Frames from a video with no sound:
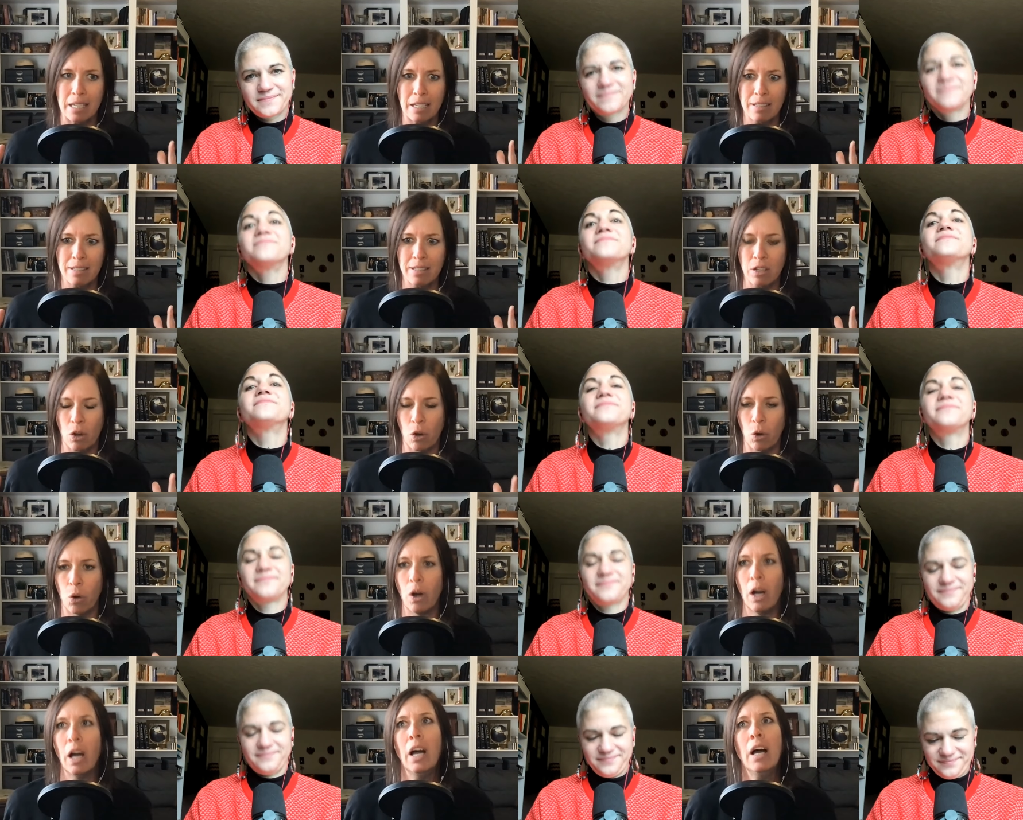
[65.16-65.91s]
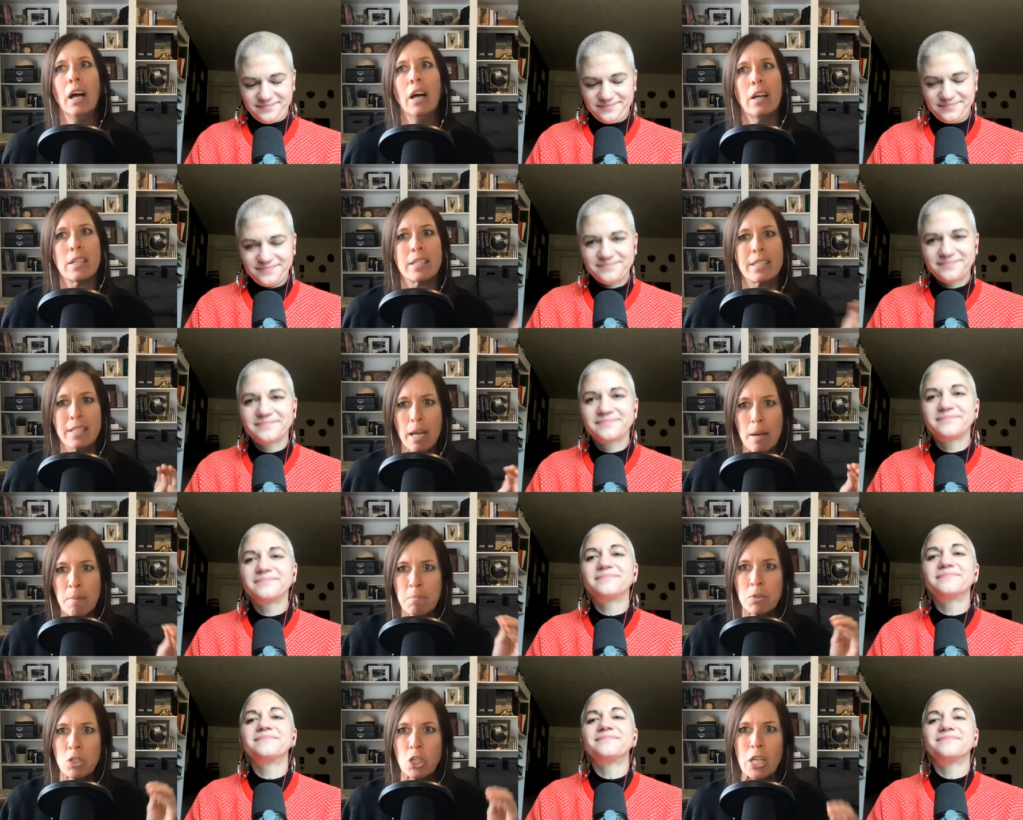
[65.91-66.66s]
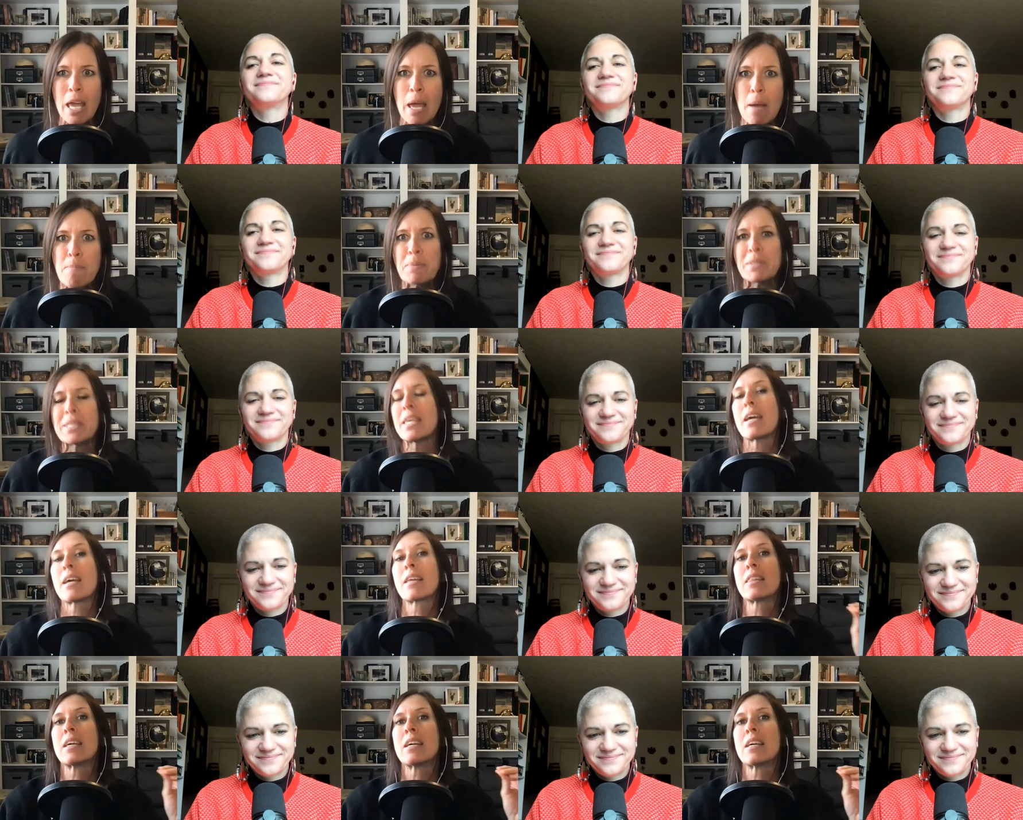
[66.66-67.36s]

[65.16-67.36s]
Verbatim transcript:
Speaker 1: it. So, some tips like